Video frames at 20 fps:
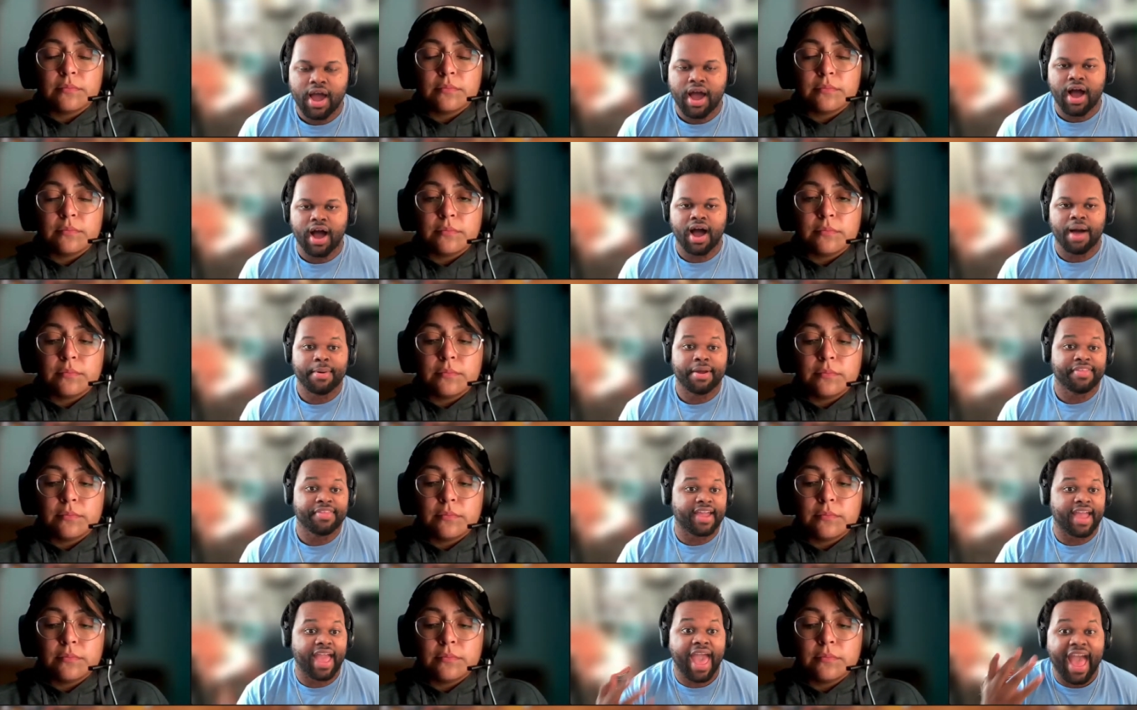Speaker 1: Um, I
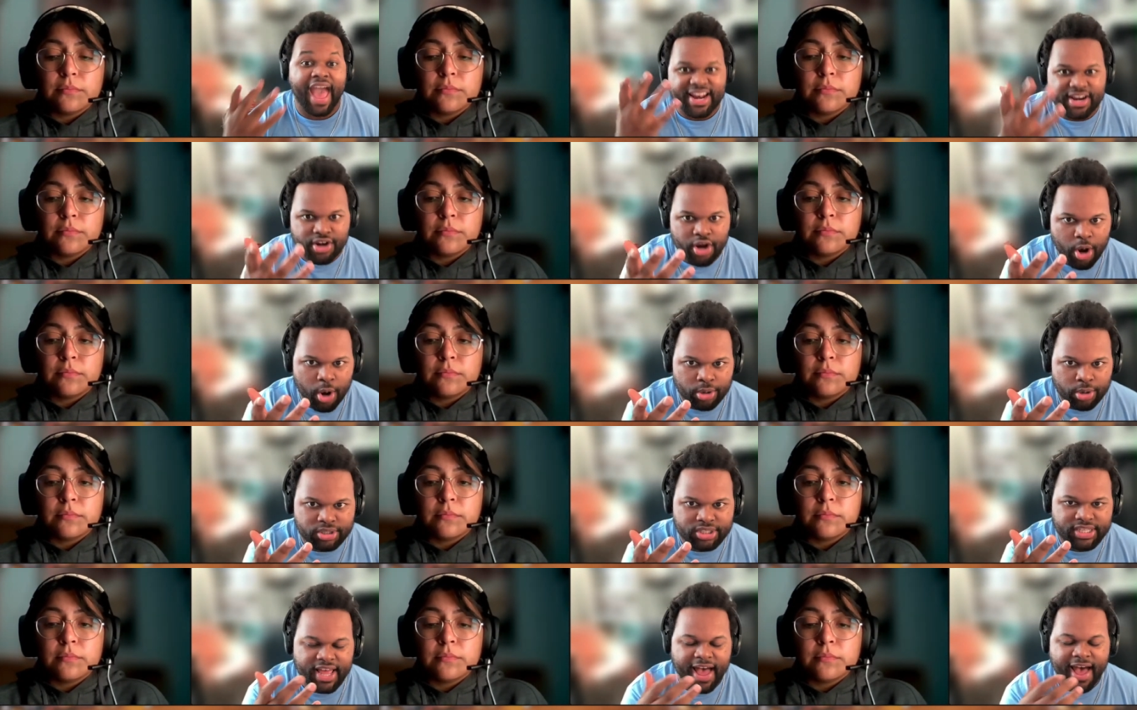think Ed
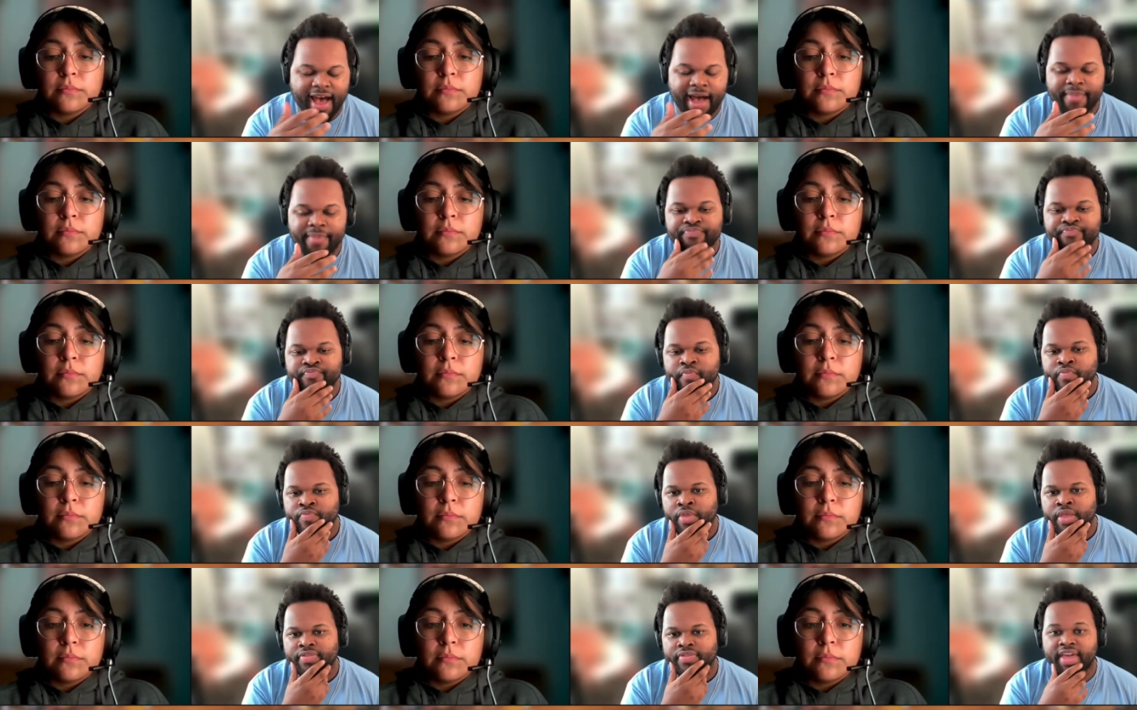knows that.
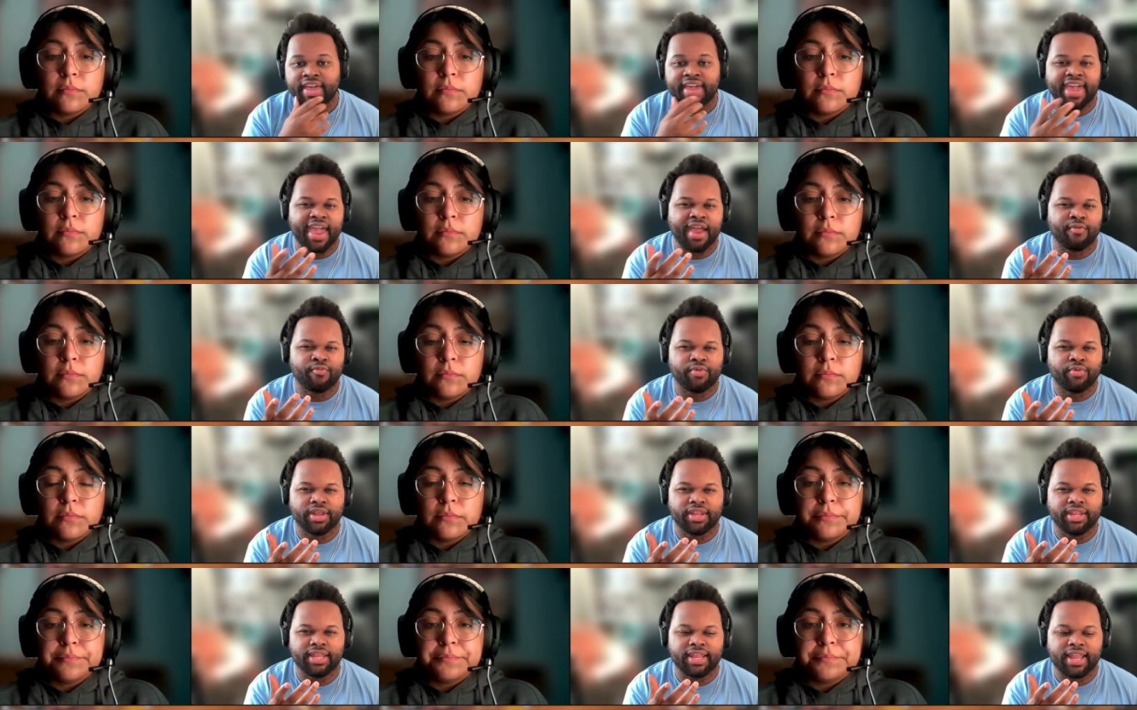They can't
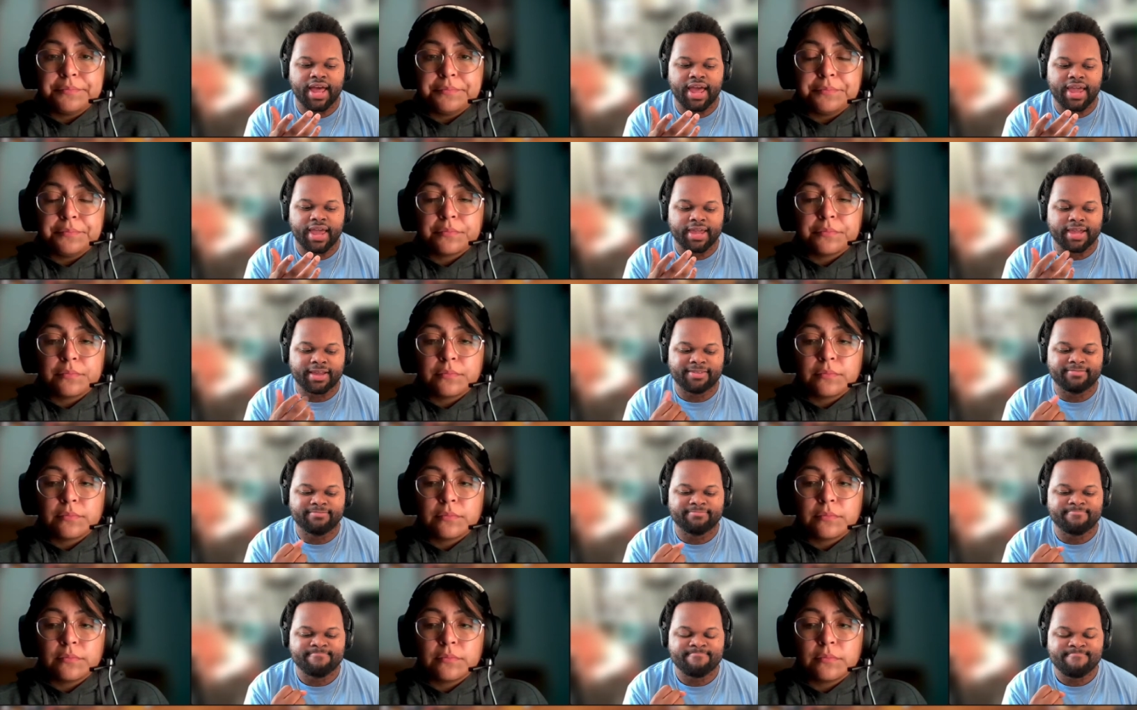really, like,
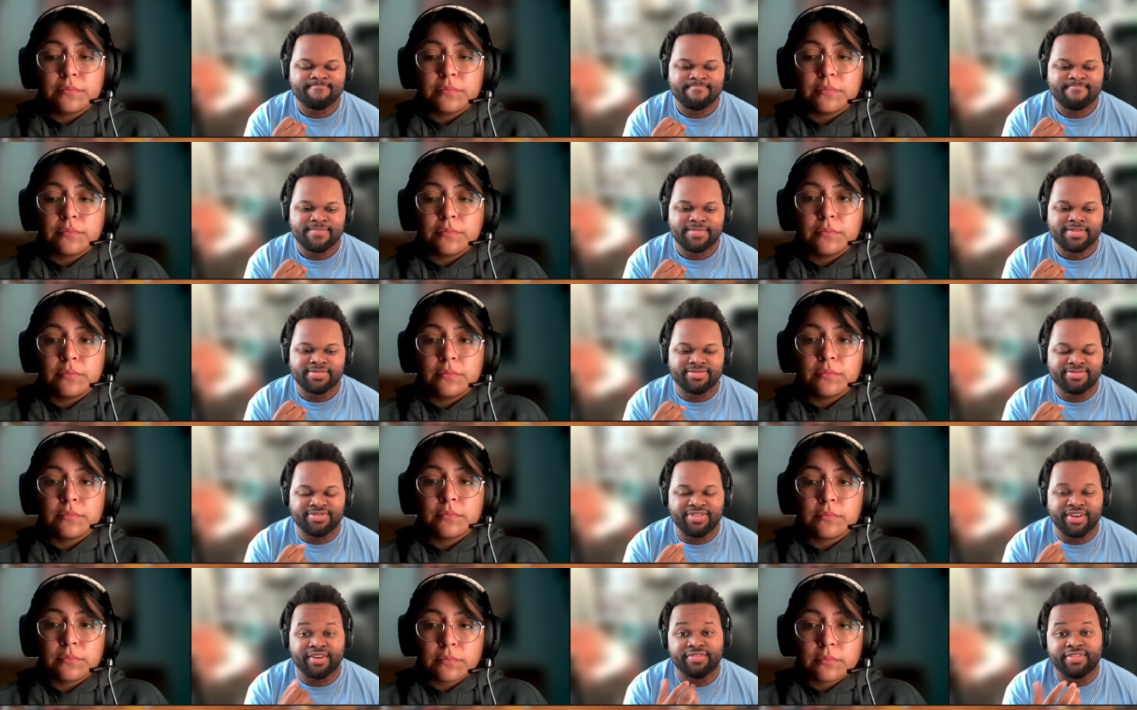
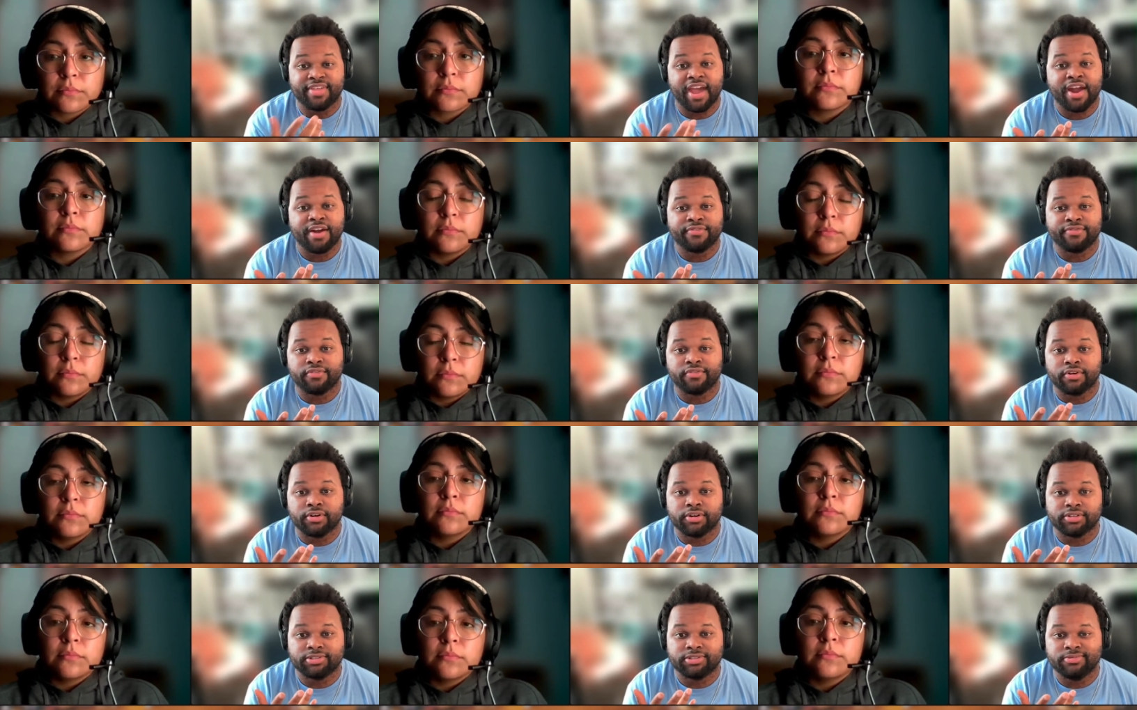they're there
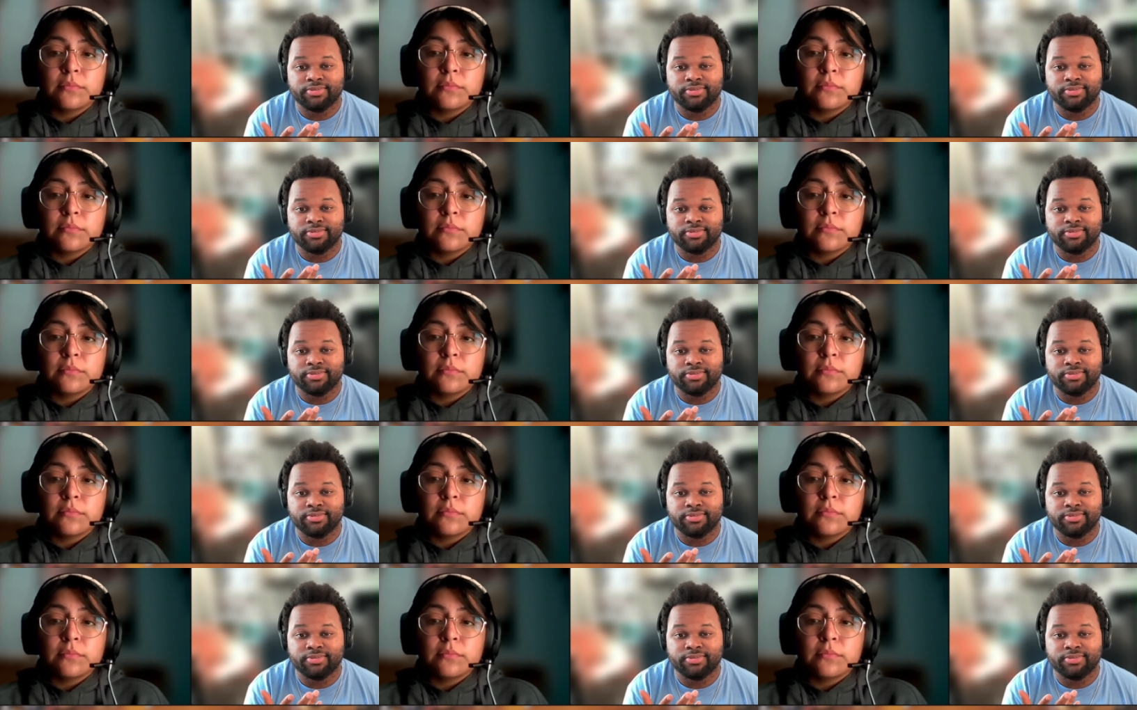for